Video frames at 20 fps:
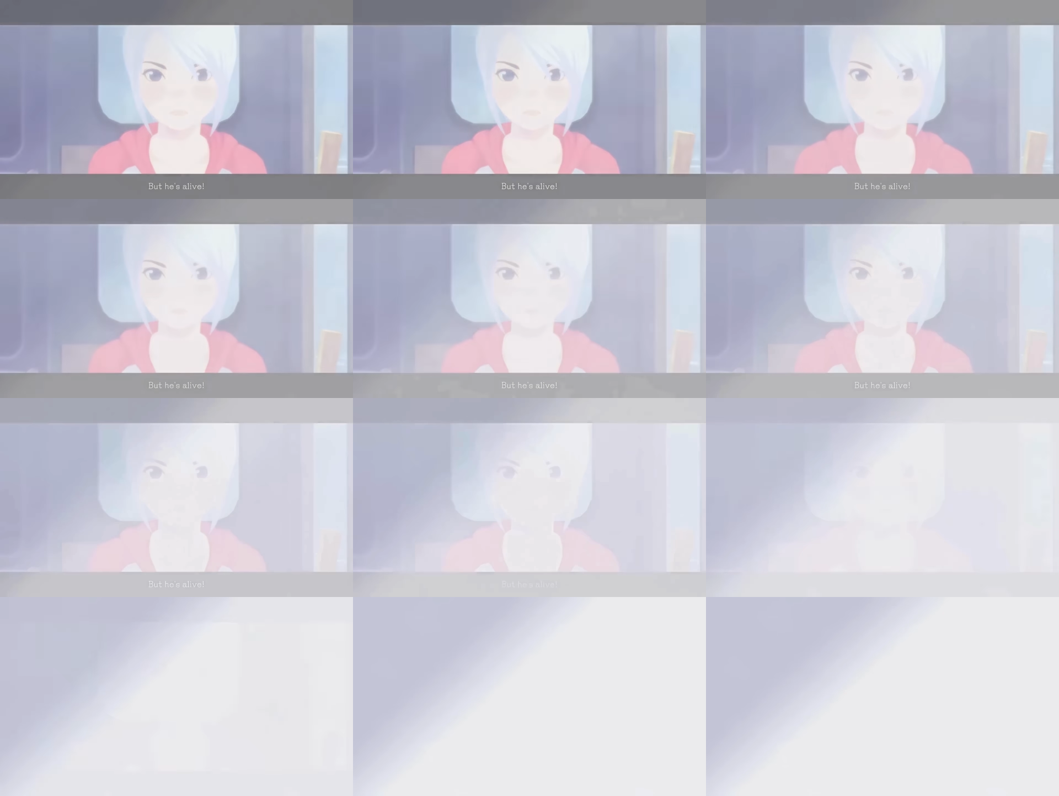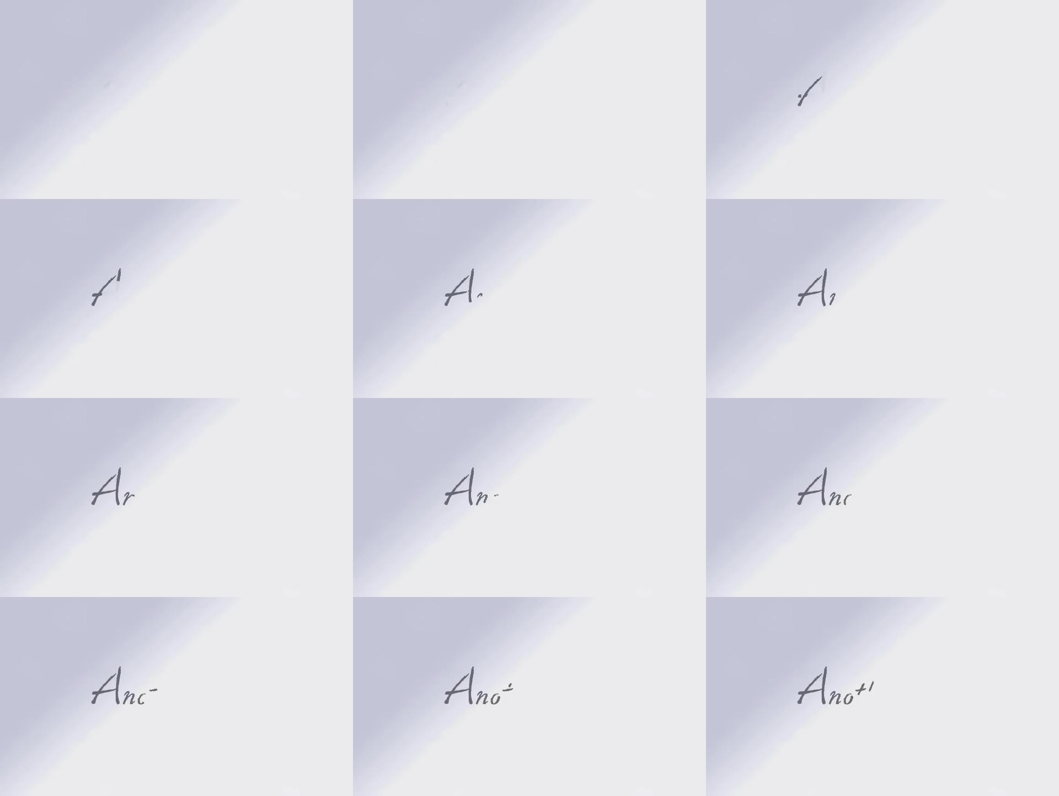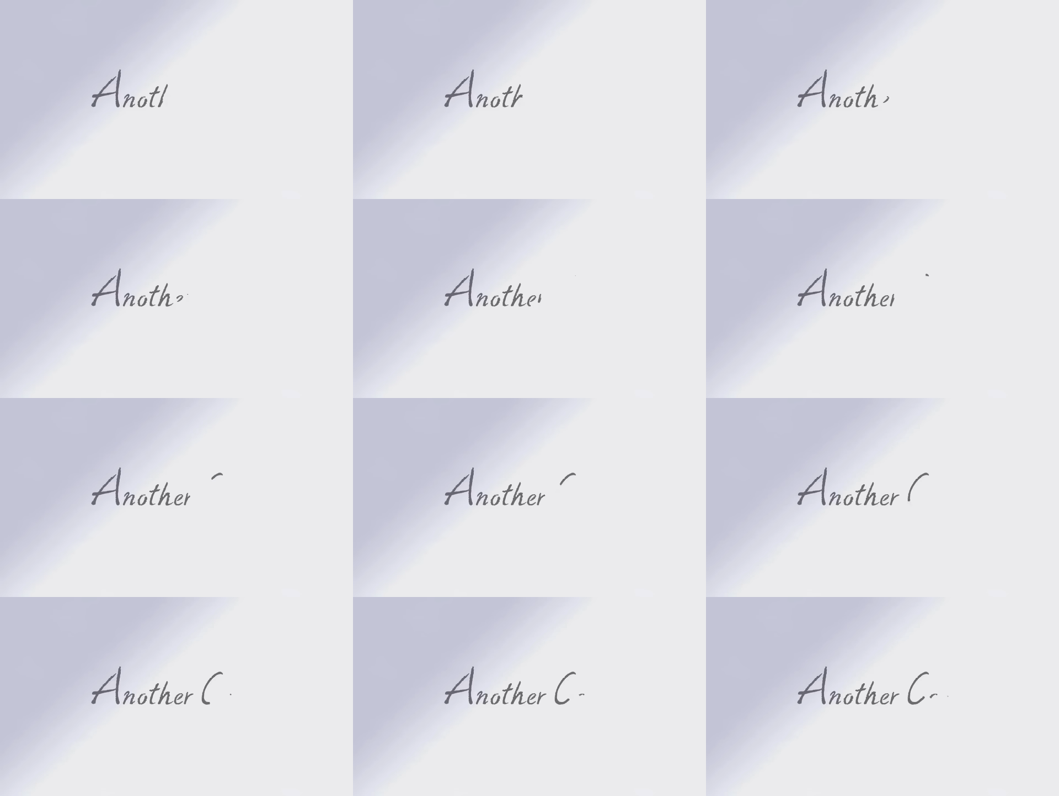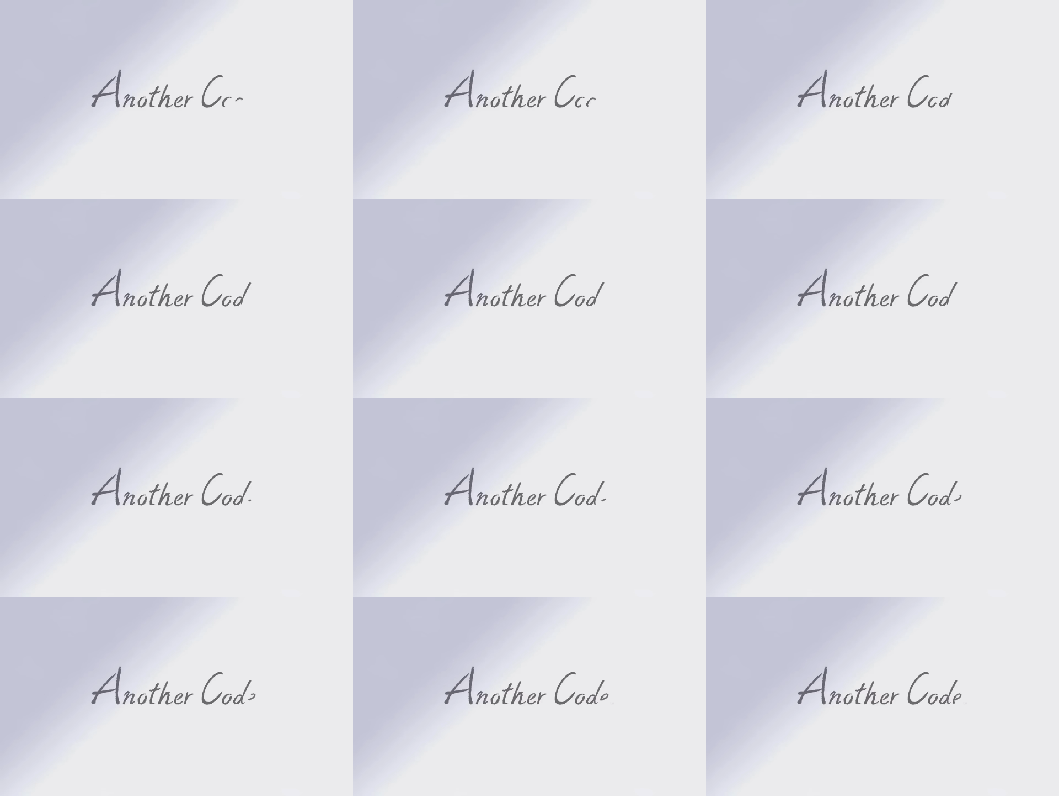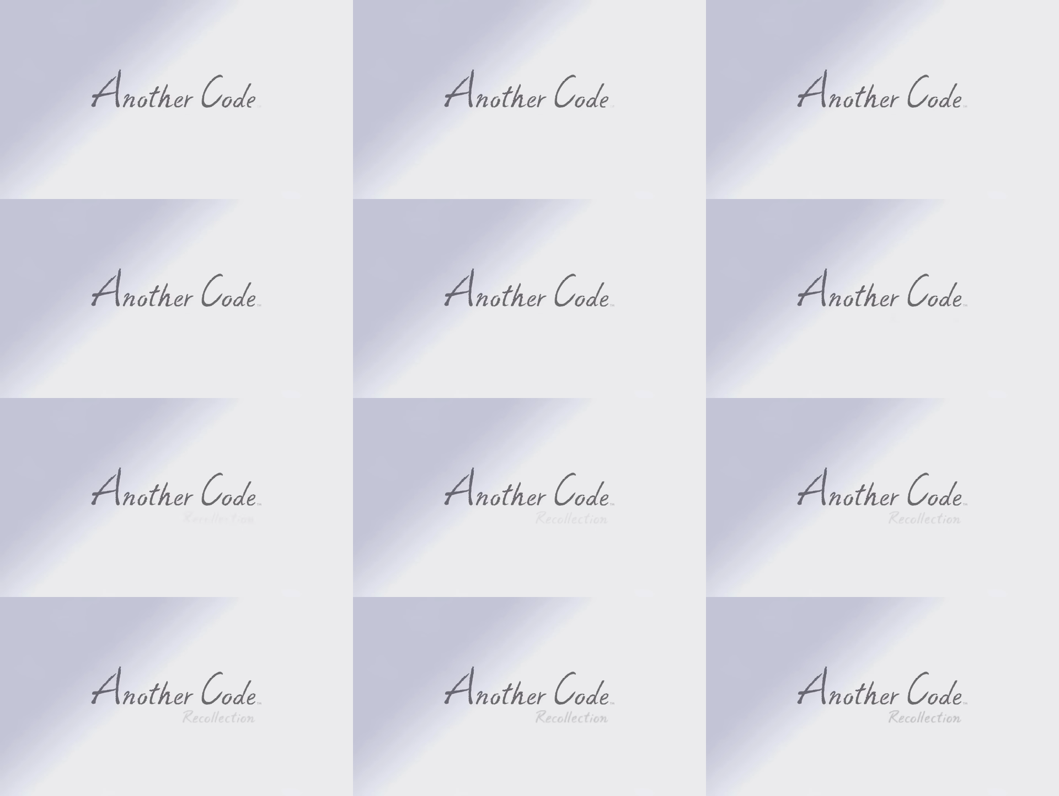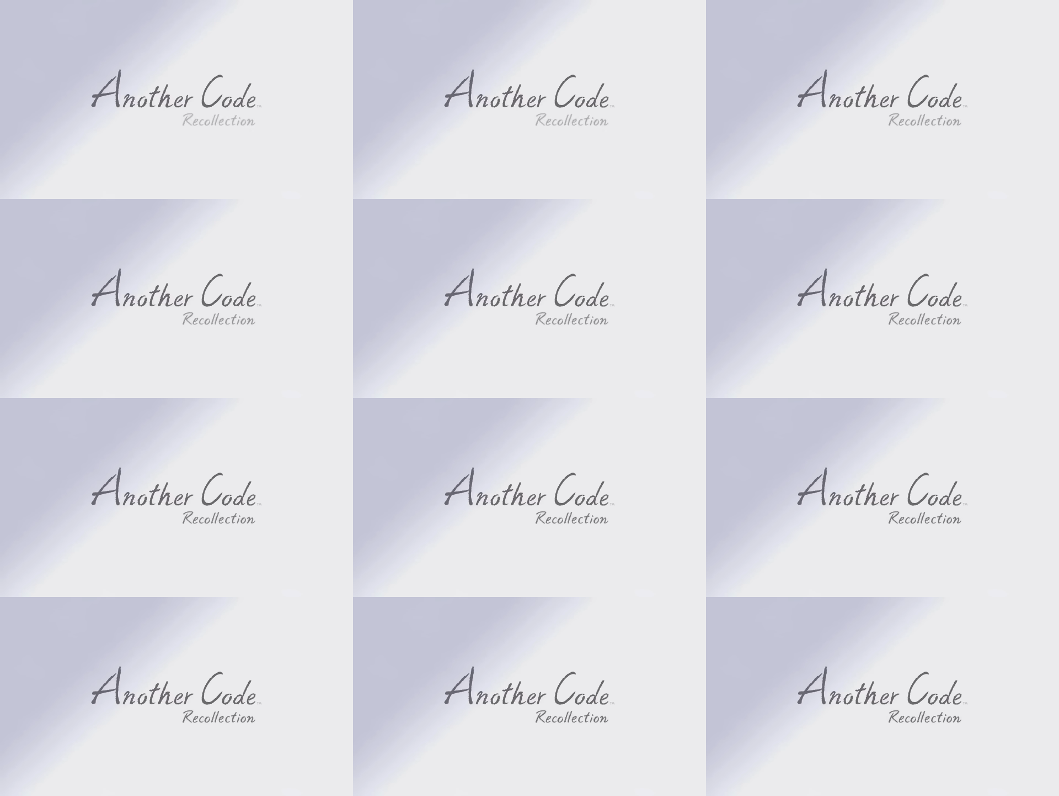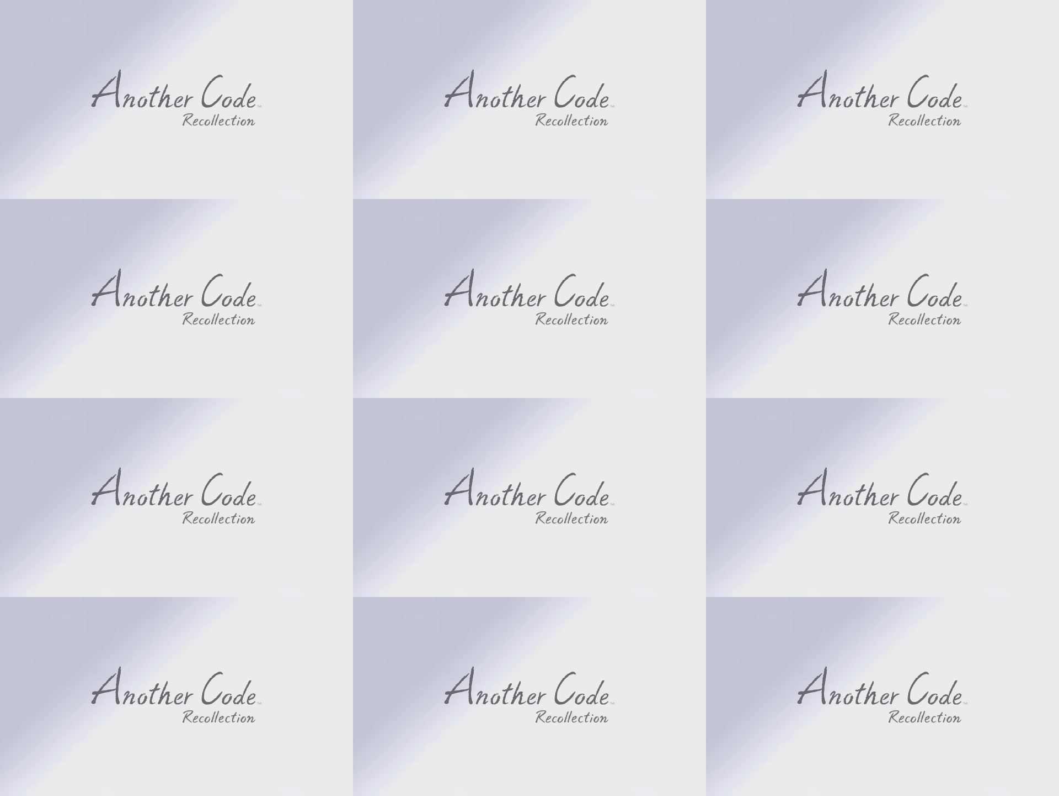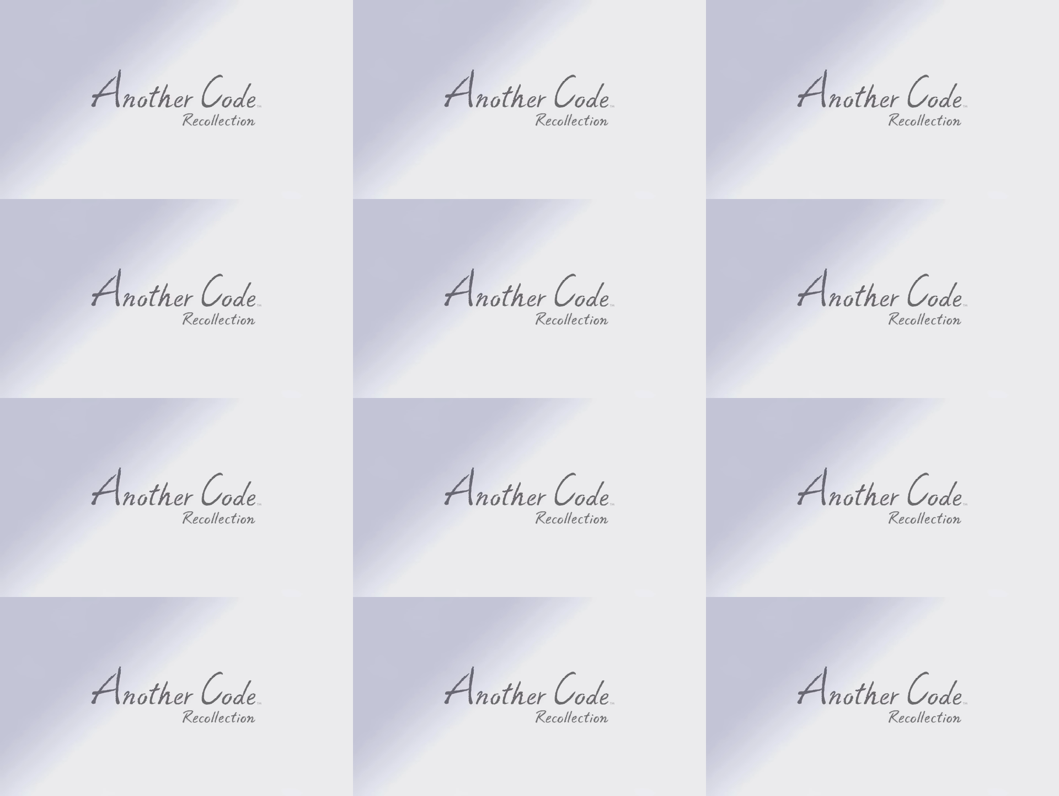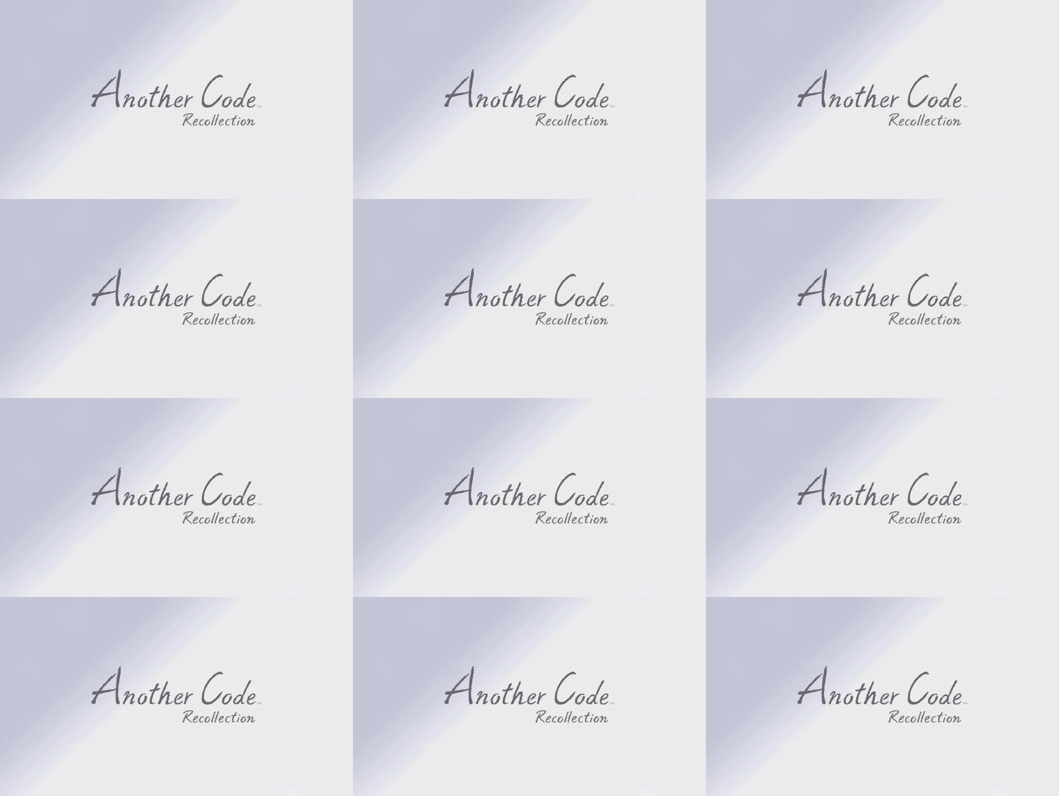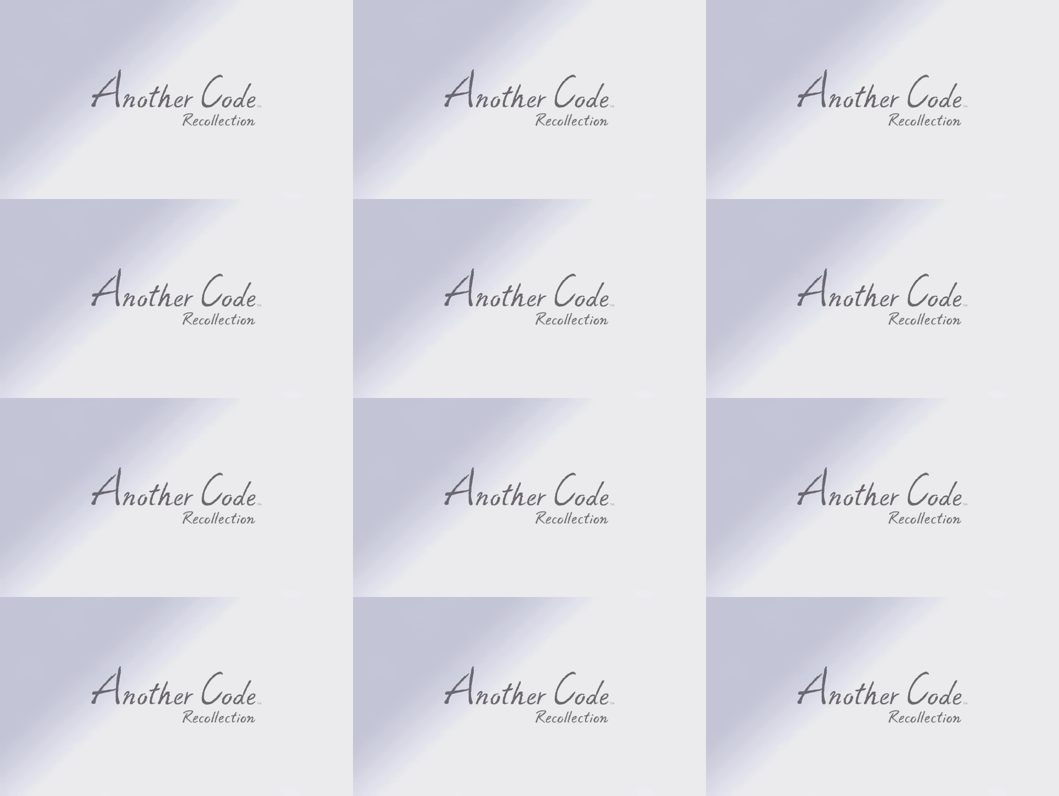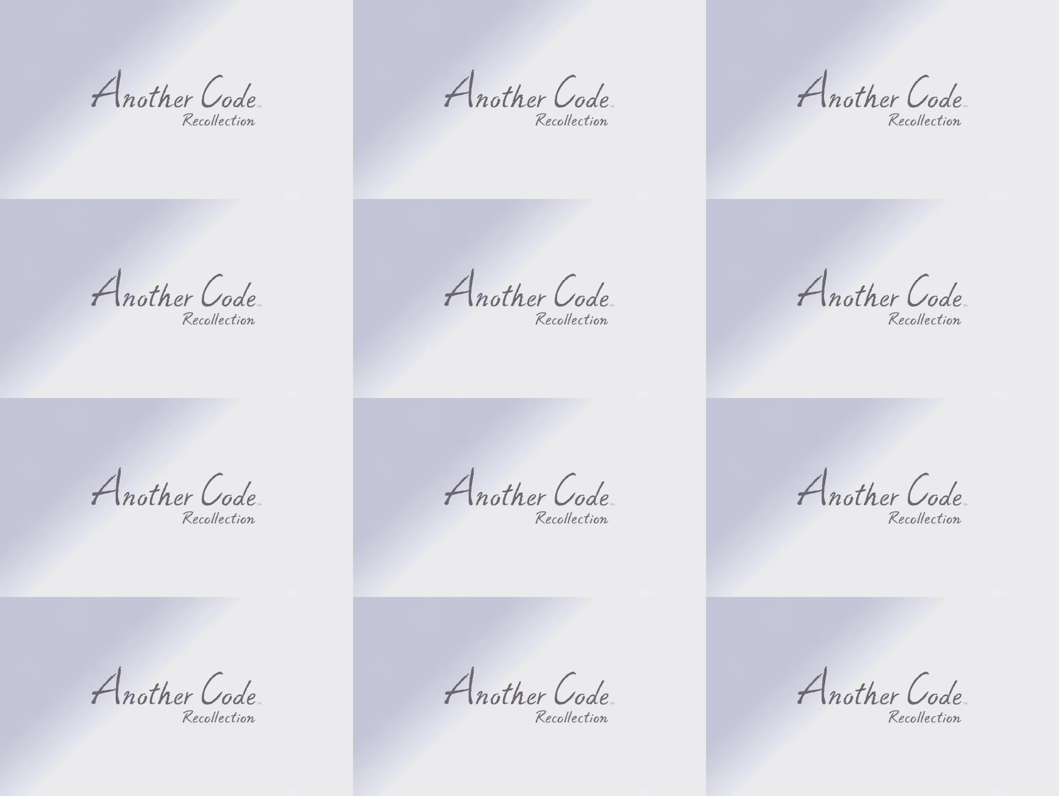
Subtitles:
Nobody's mouth can be seen.